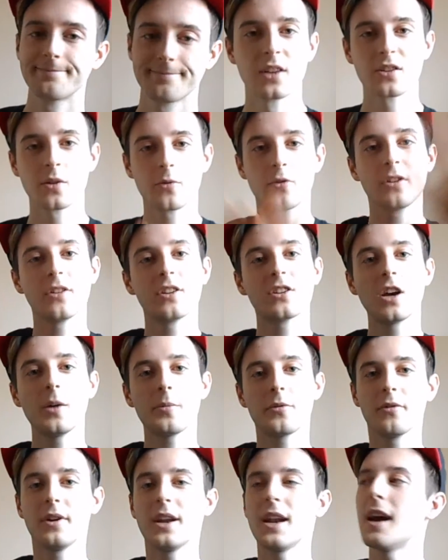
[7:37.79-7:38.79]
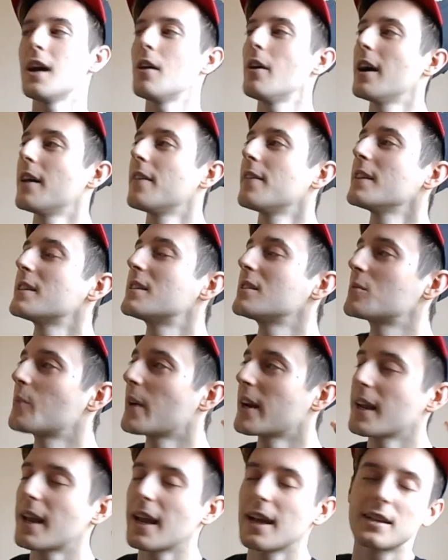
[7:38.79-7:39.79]
So we're in the top three now, and this is
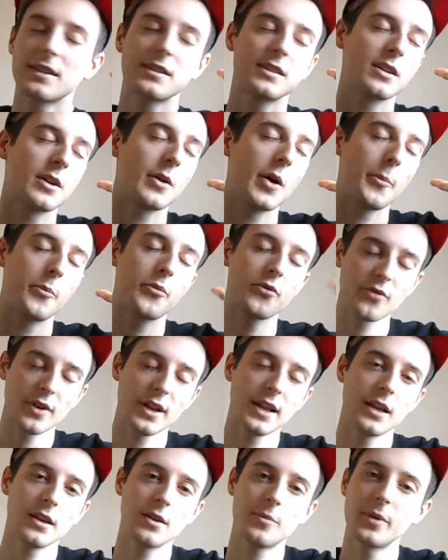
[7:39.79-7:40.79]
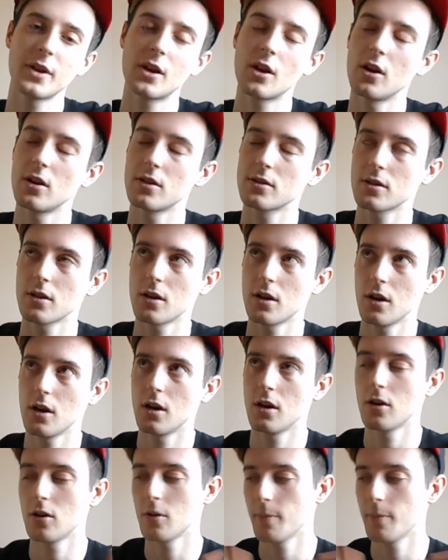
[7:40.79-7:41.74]
when it gets brilliant, because oh,